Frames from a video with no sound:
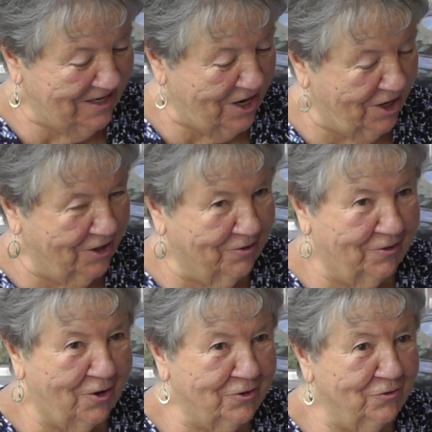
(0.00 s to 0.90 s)
a
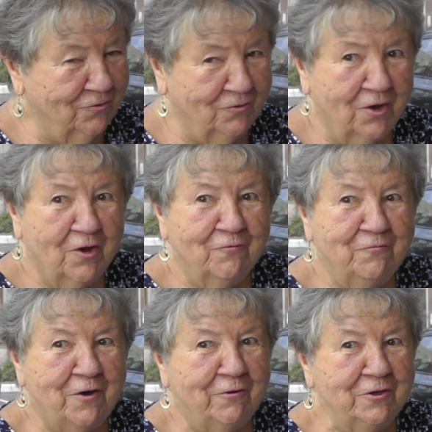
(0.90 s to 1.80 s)

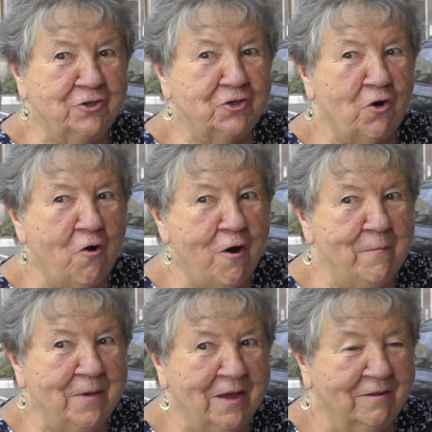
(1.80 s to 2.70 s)
very
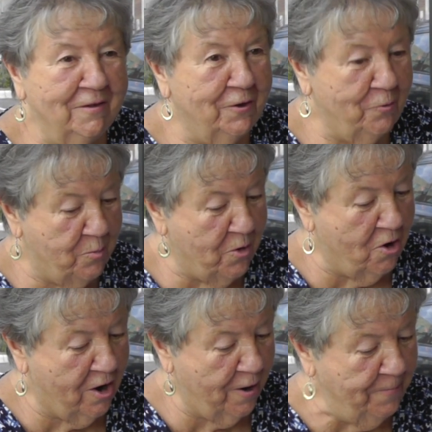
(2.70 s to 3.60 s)
charming little
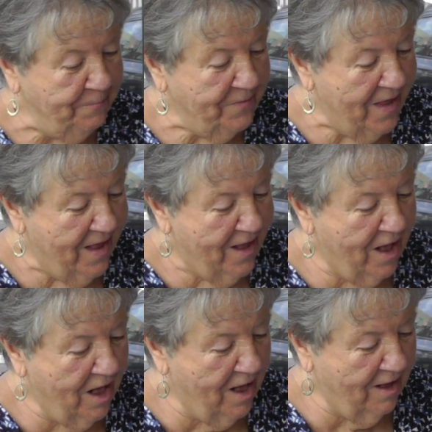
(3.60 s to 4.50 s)
bar
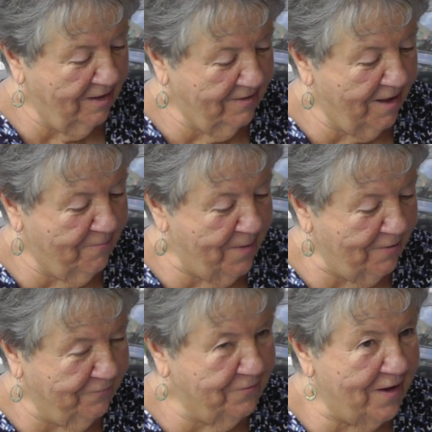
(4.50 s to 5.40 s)

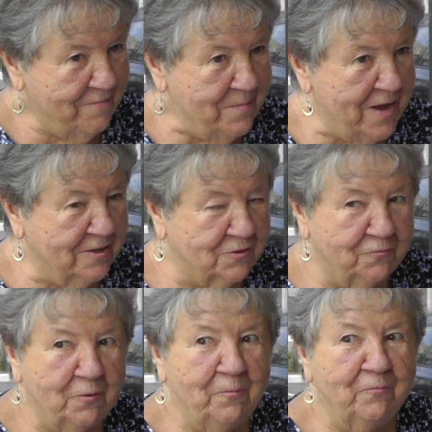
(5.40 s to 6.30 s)
about 5 miles
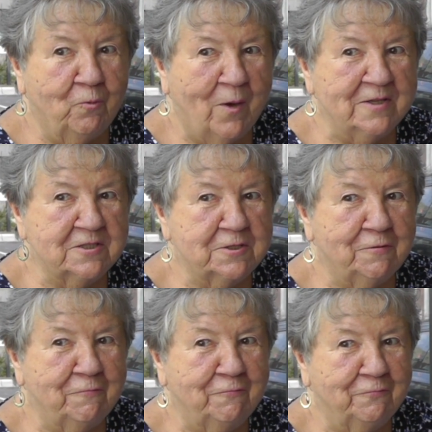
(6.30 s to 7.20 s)
from west
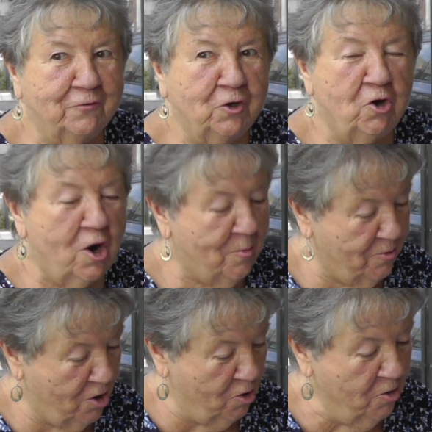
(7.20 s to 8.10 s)
of
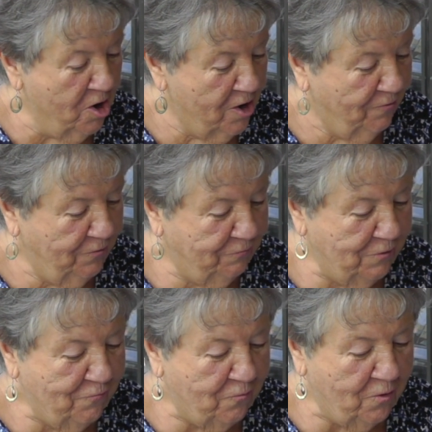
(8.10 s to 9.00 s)
Carrboro,
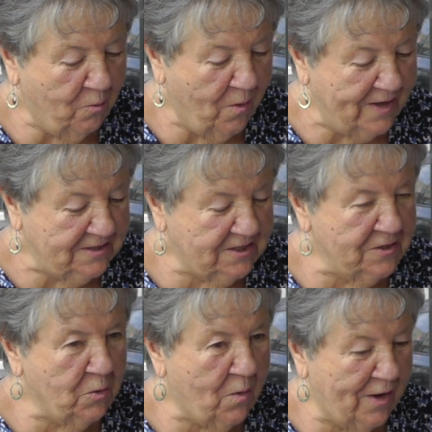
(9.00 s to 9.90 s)
54 West in
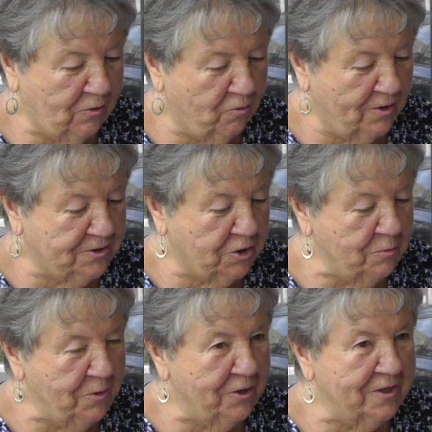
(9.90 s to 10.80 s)
the White Cross
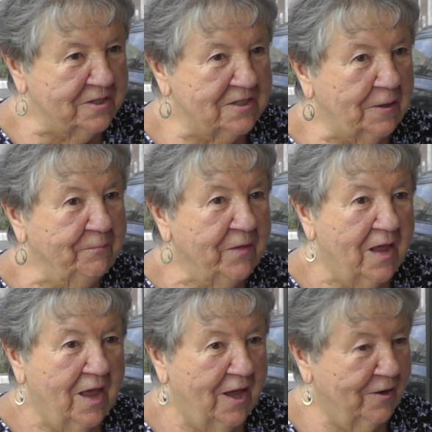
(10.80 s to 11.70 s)
community.
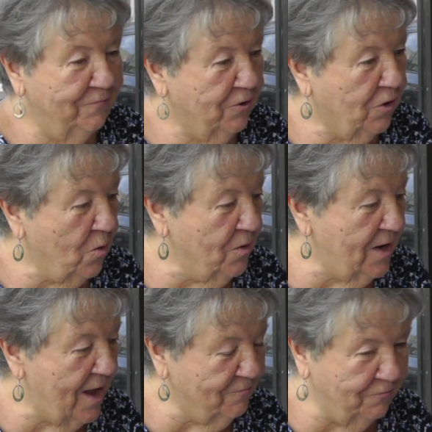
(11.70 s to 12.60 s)
And if you're going
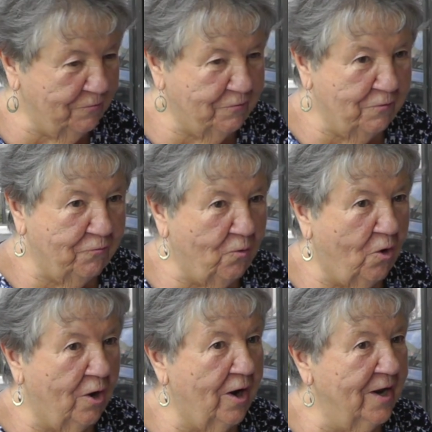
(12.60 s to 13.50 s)
out
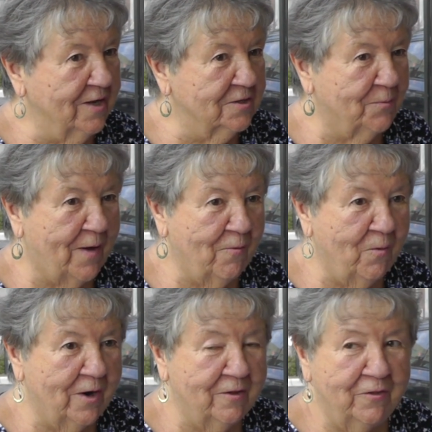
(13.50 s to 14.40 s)
54 and it's by
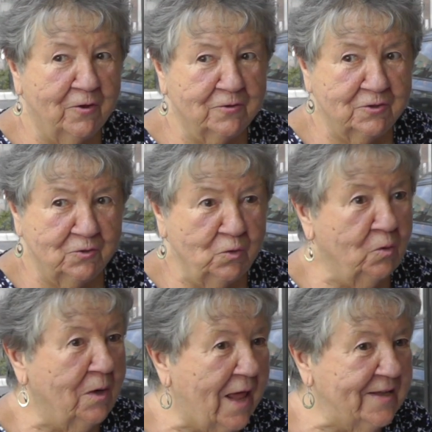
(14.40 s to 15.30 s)
one of those new
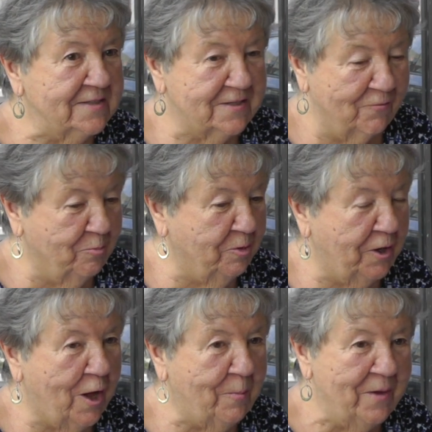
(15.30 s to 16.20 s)
lights they've put
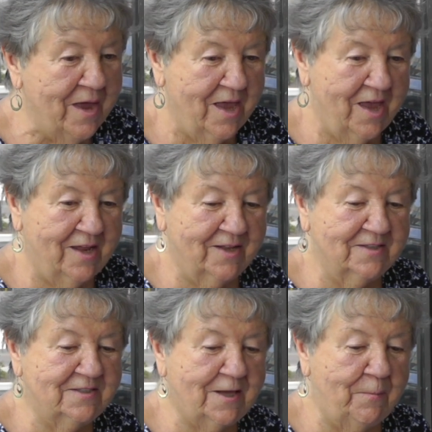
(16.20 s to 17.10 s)
up, and it's
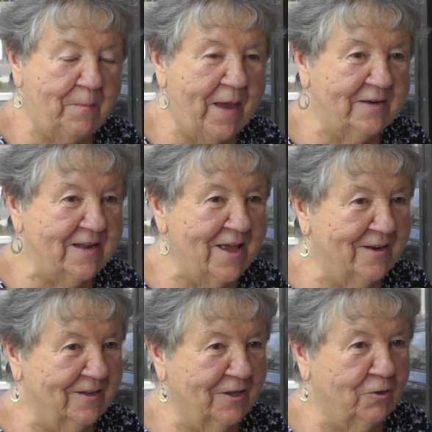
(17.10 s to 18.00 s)
set back down a
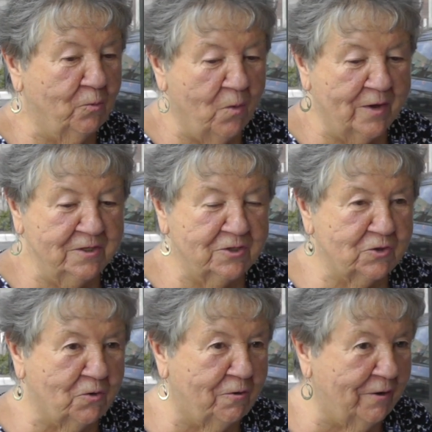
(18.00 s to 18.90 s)
little
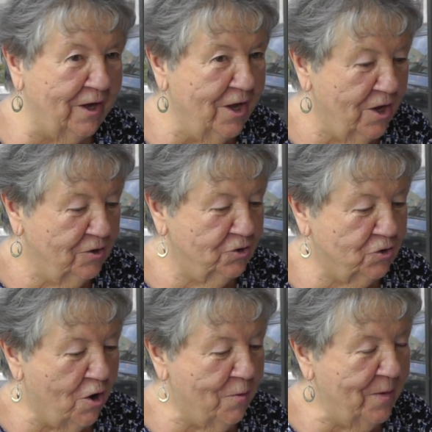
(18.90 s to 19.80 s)
one-story
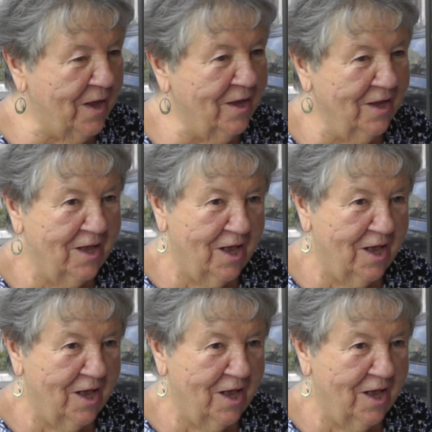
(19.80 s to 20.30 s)
charming